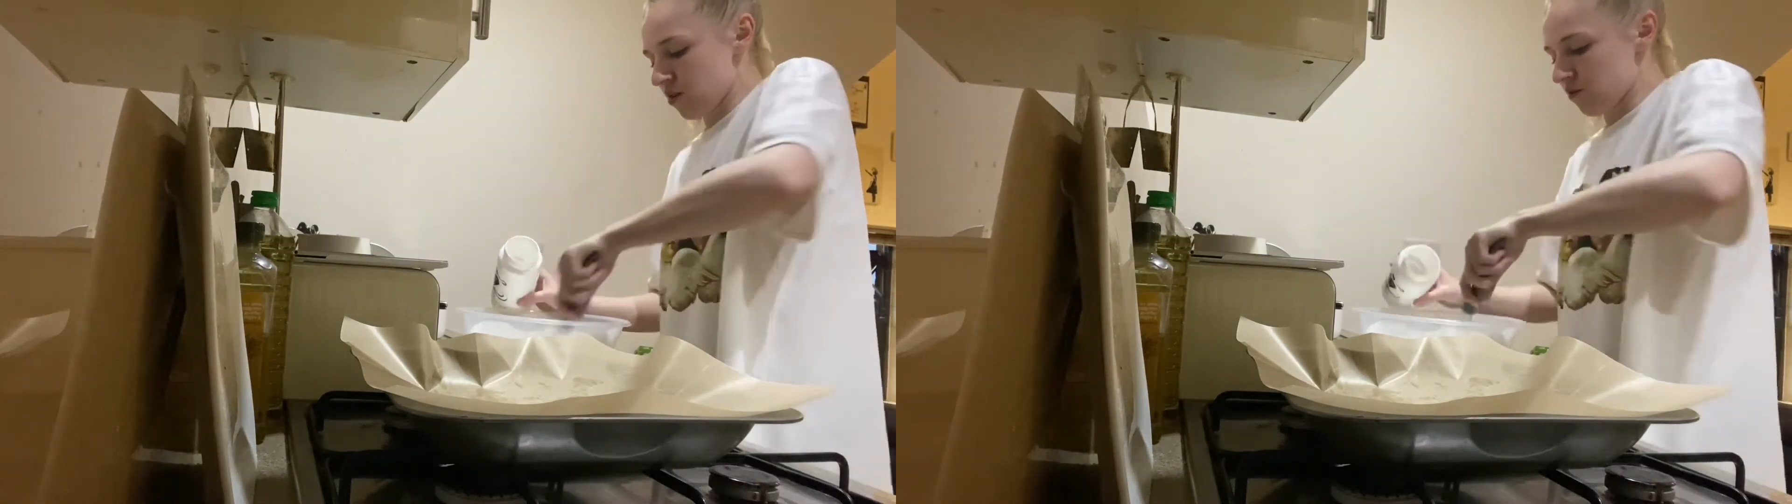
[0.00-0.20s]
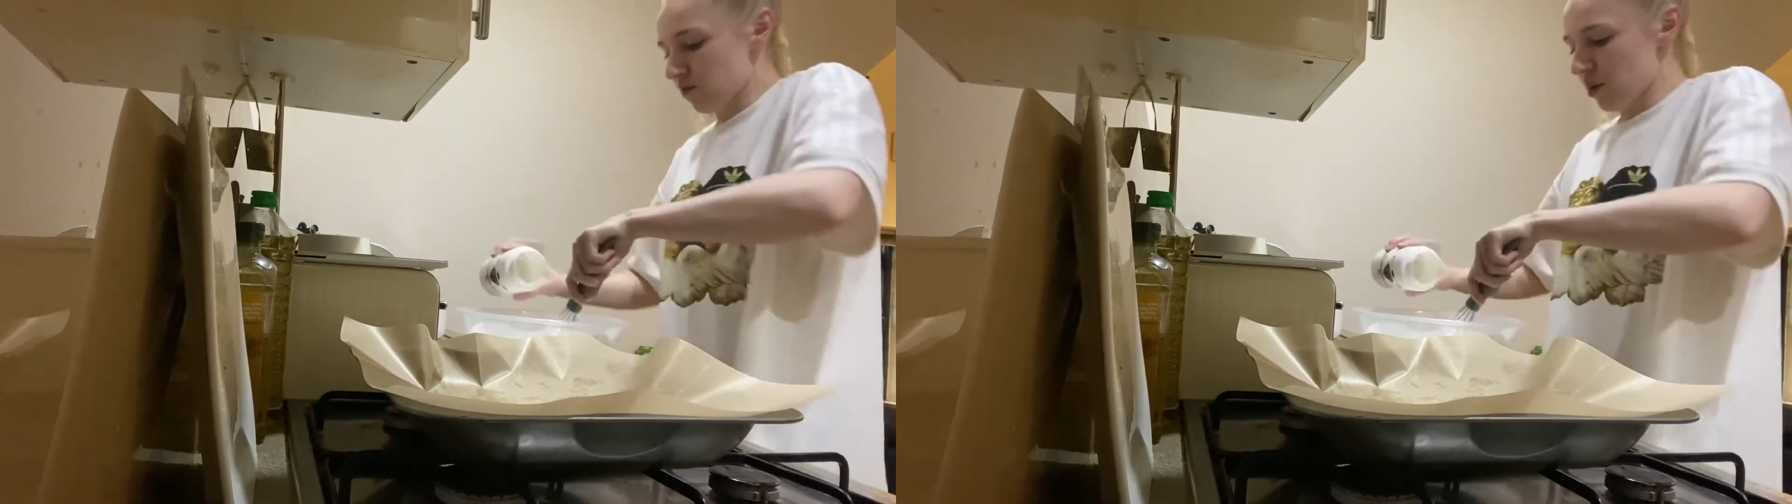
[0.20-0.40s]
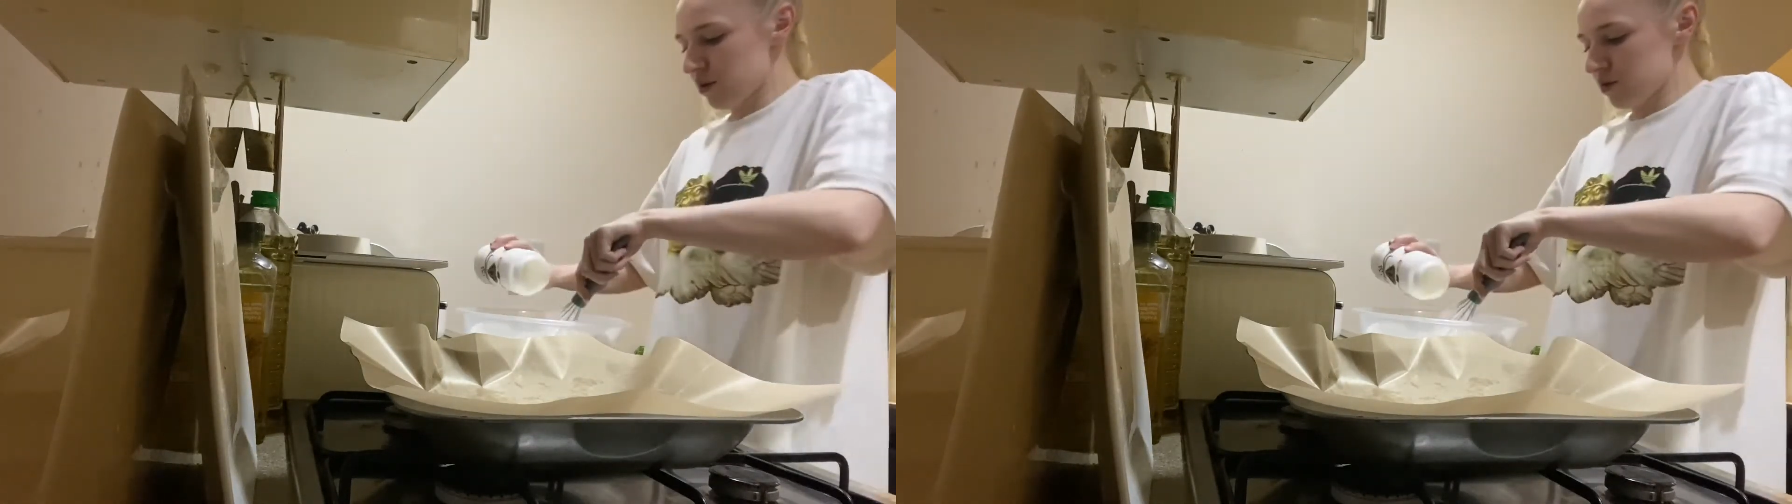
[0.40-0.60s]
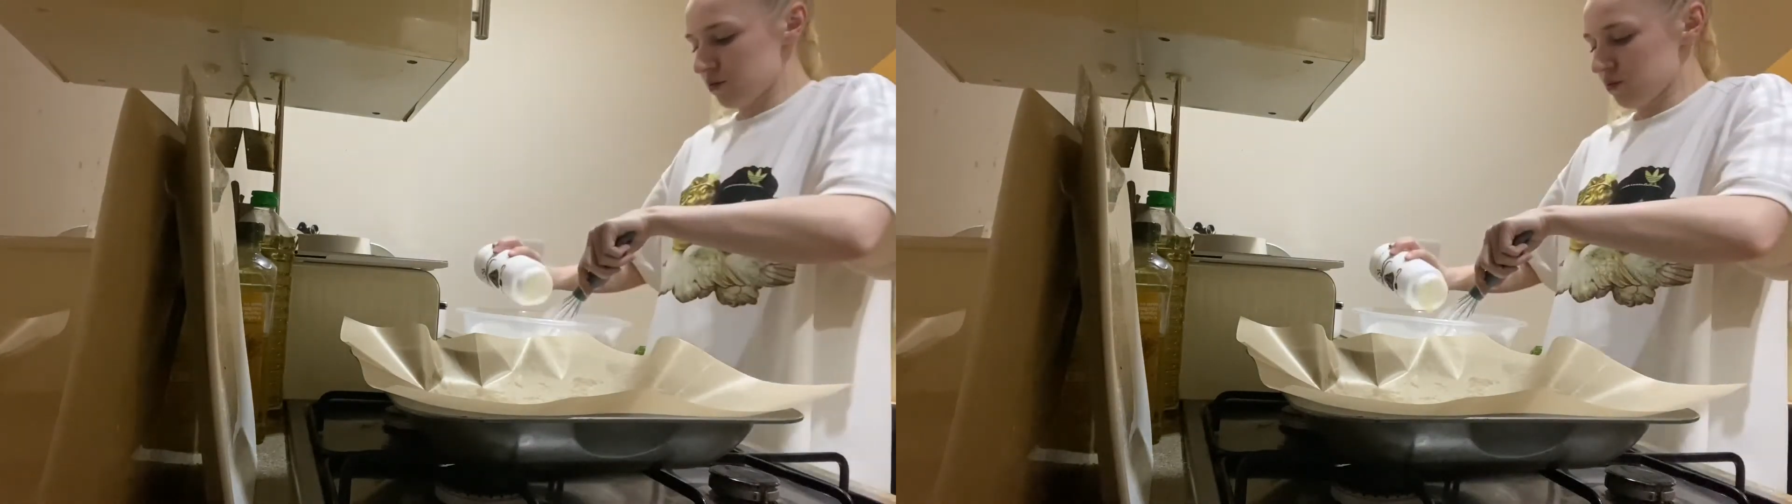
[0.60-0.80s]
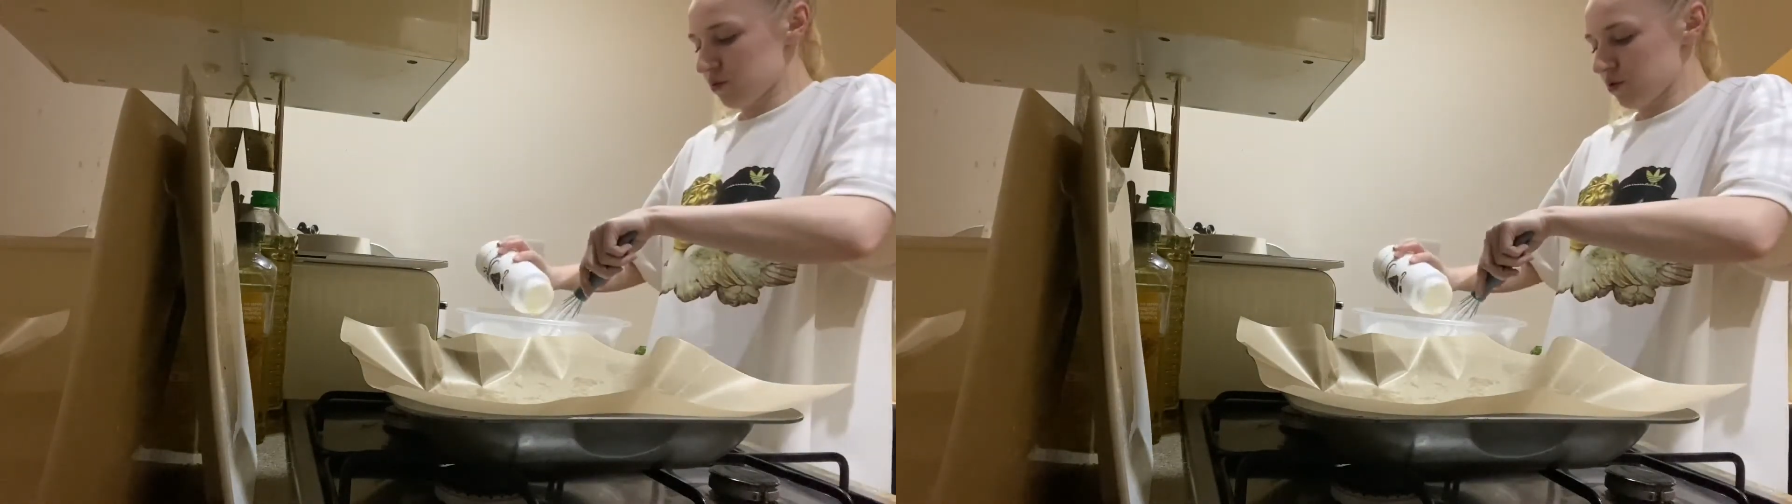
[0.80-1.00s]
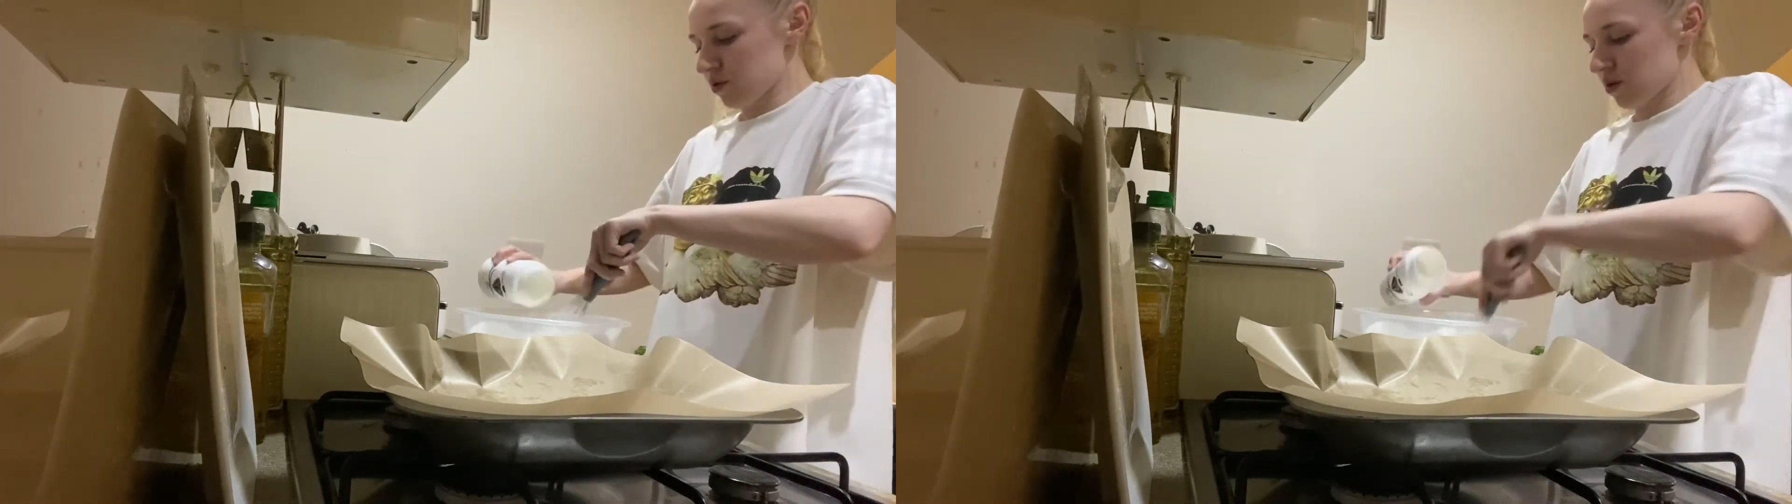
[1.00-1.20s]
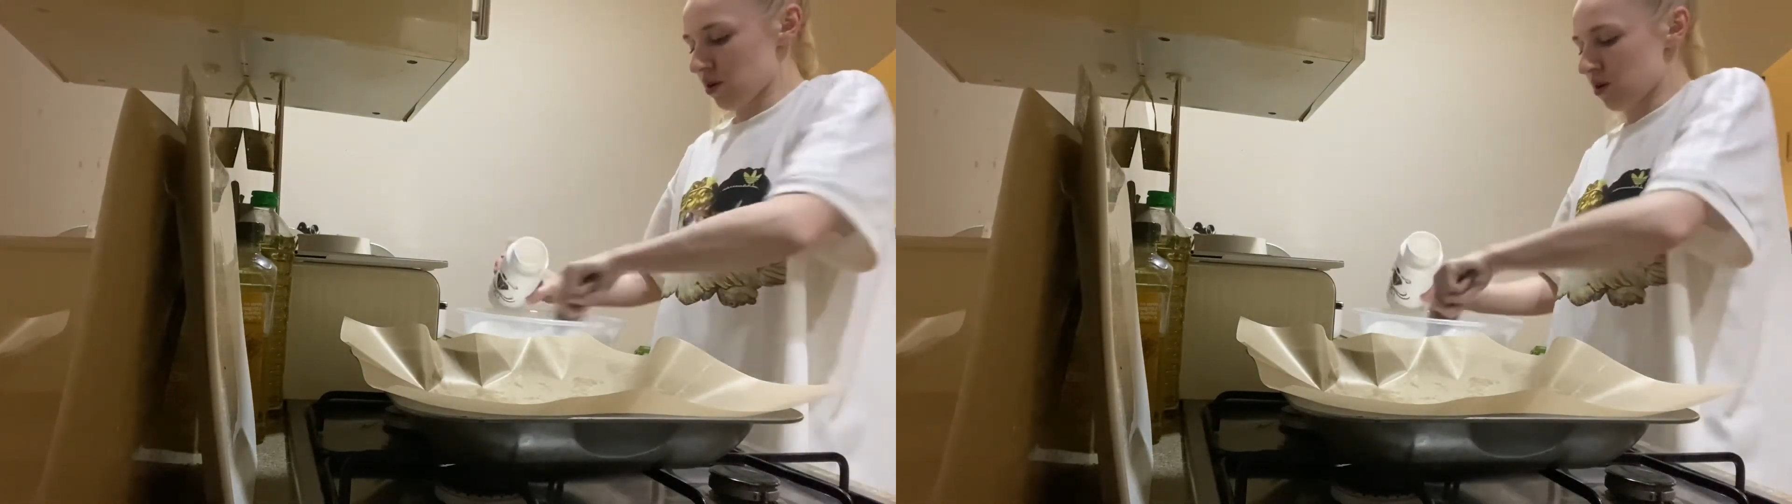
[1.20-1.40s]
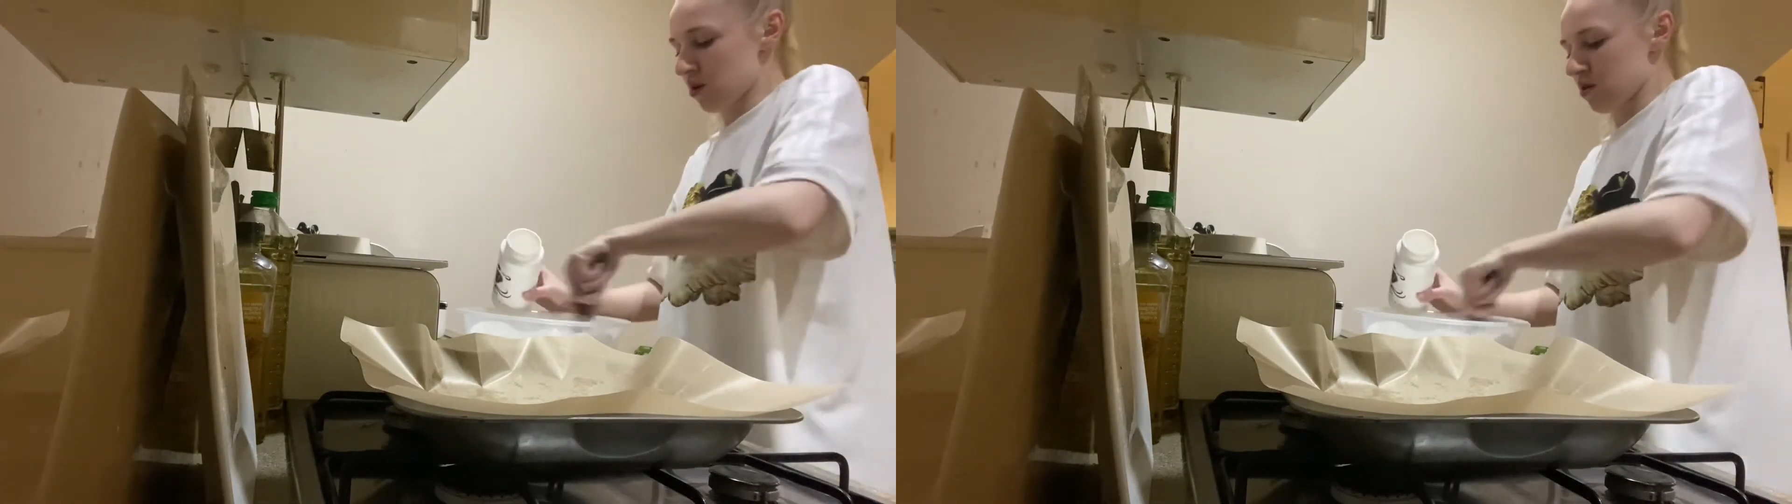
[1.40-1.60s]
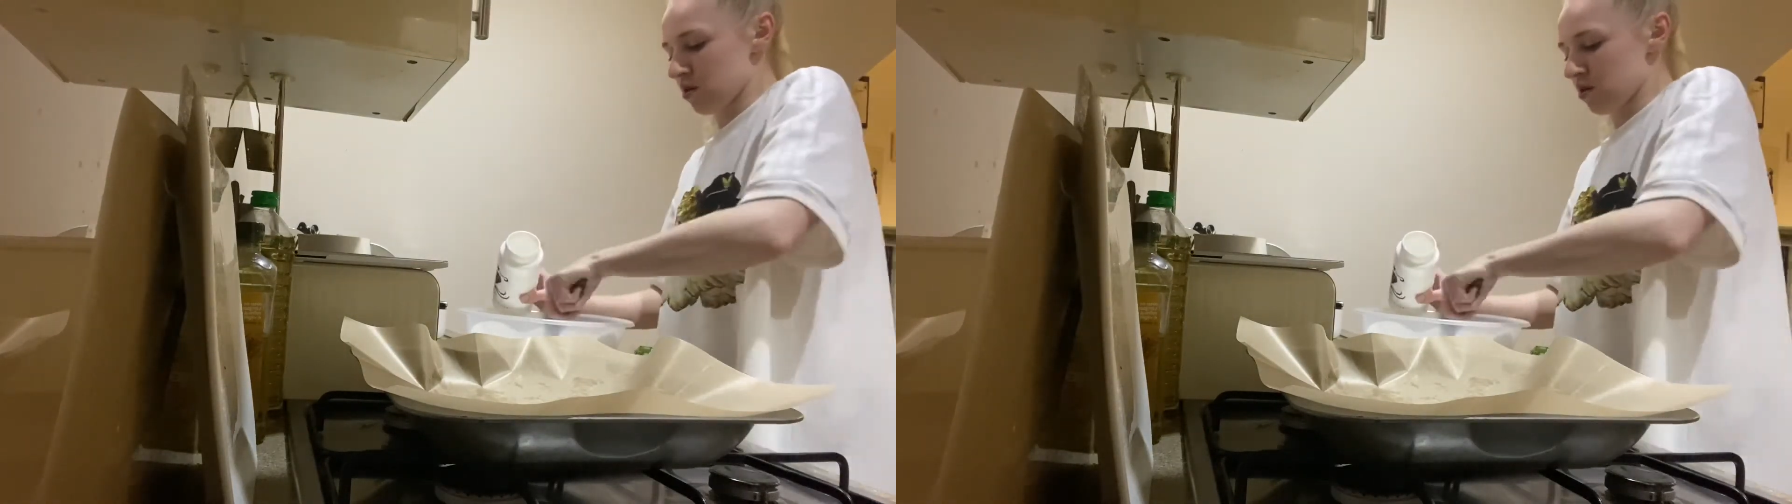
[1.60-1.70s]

rose water,